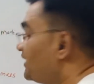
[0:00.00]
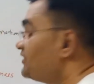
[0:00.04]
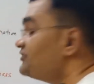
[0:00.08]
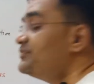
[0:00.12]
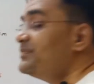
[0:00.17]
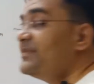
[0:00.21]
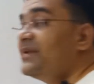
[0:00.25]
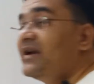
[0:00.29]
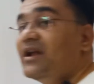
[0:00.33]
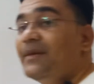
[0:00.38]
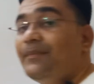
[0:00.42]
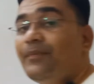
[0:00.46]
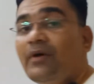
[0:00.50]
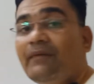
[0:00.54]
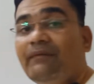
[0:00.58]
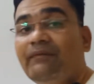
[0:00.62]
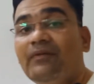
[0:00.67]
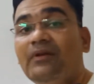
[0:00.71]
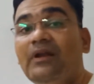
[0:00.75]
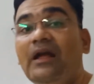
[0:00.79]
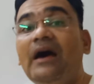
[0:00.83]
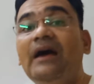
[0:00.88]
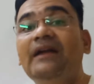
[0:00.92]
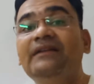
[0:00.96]
is made up of
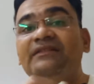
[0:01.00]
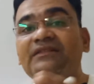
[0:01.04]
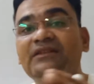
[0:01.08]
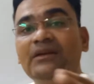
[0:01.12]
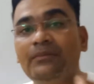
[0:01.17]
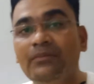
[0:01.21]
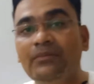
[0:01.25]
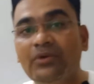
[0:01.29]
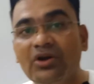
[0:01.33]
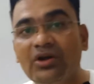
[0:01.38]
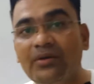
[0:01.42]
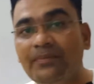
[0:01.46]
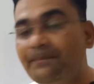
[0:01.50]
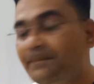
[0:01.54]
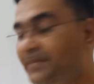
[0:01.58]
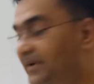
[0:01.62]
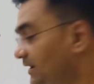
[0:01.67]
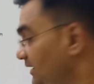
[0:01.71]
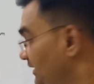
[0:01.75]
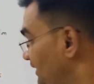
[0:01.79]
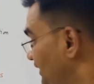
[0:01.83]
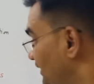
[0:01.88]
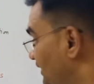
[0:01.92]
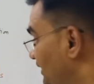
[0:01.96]
large number of
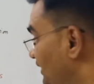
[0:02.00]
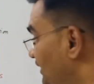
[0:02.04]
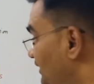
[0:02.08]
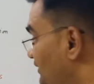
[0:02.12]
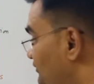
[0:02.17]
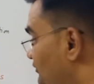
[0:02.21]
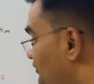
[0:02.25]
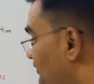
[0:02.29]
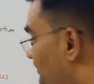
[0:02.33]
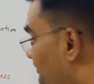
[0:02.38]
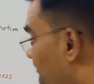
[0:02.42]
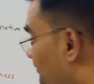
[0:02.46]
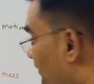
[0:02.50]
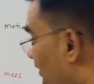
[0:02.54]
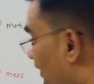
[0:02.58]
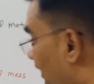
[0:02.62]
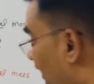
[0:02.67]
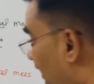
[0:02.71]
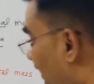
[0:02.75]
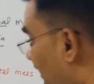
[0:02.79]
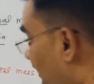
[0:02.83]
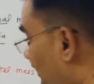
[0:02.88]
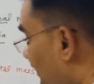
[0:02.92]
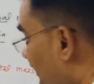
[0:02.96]
particles,
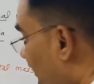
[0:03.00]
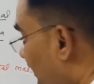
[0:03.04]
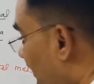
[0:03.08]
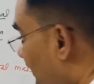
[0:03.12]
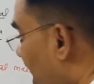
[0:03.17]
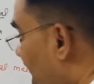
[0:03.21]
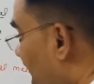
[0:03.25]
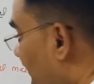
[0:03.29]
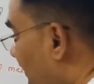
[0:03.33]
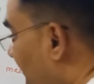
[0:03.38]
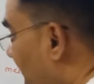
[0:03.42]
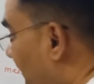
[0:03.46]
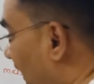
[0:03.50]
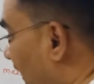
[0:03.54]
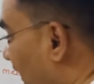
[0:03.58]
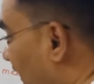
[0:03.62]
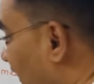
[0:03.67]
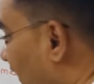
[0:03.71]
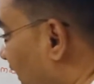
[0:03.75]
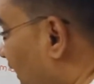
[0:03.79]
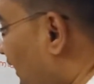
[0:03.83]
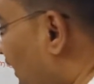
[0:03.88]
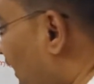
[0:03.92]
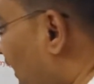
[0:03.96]
and every
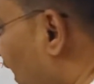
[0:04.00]
particle